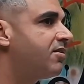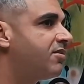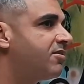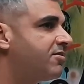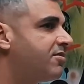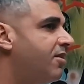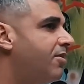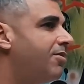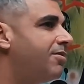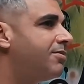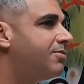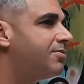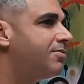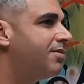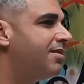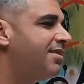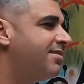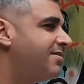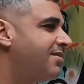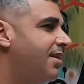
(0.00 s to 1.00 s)
So
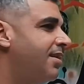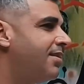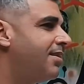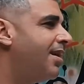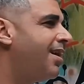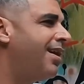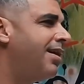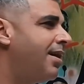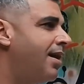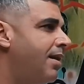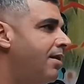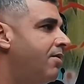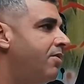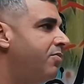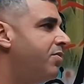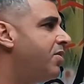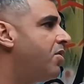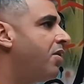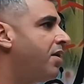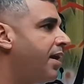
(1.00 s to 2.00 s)
they say, nah,
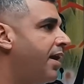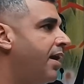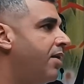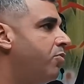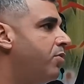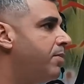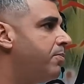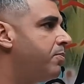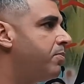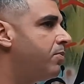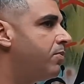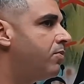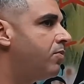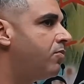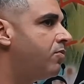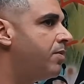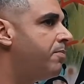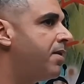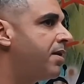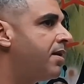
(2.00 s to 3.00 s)
we're okay. We
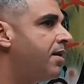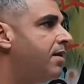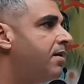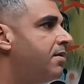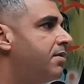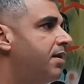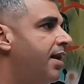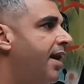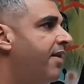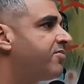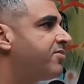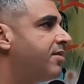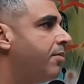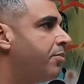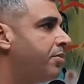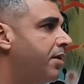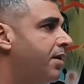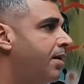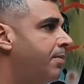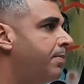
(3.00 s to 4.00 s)
better have some
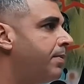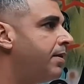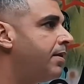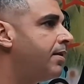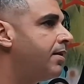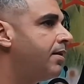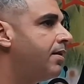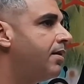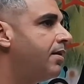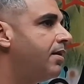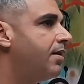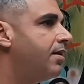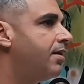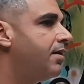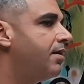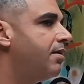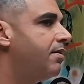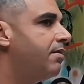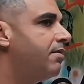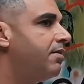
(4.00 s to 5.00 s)
therapy.
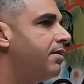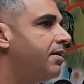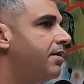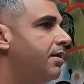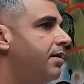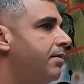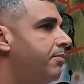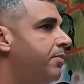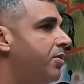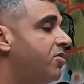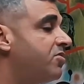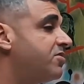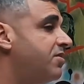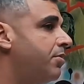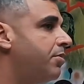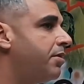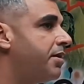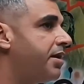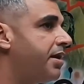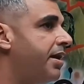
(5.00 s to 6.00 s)
Because in
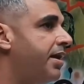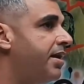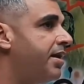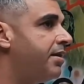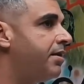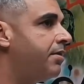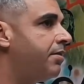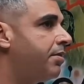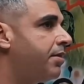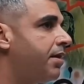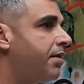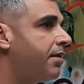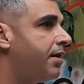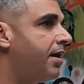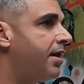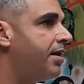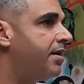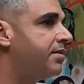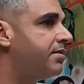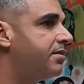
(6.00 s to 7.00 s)
their
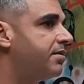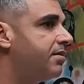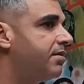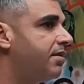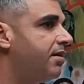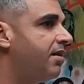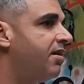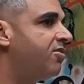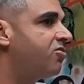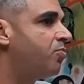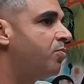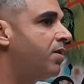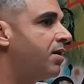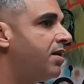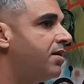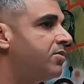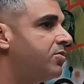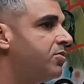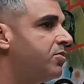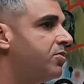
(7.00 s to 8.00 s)
head, it's better
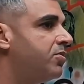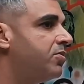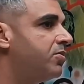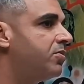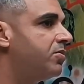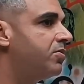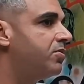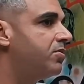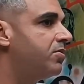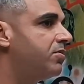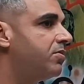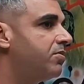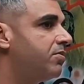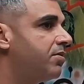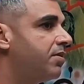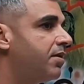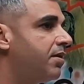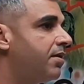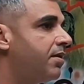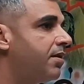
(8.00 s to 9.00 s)
to
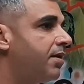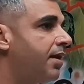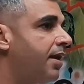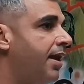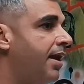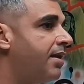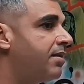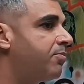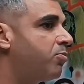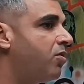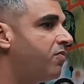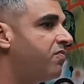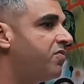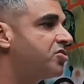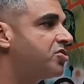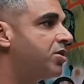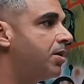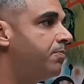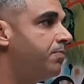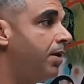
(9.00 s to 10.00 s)
get
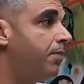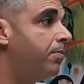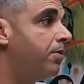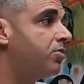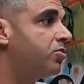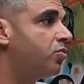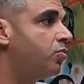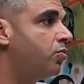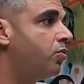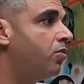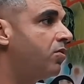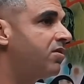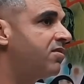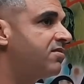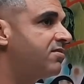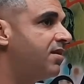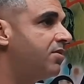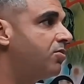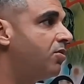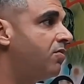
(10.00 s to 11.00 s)
professional people to work
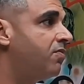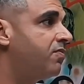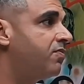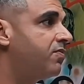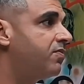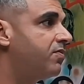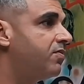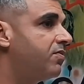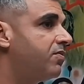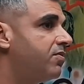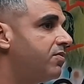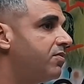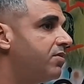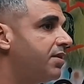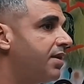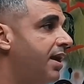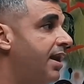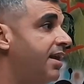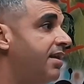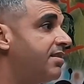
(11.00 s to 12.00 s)
instead of
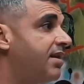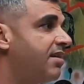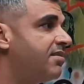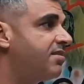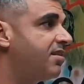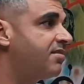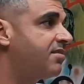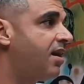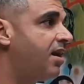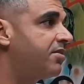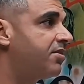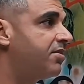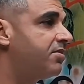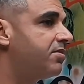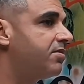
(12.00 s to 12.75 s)
getting that 600.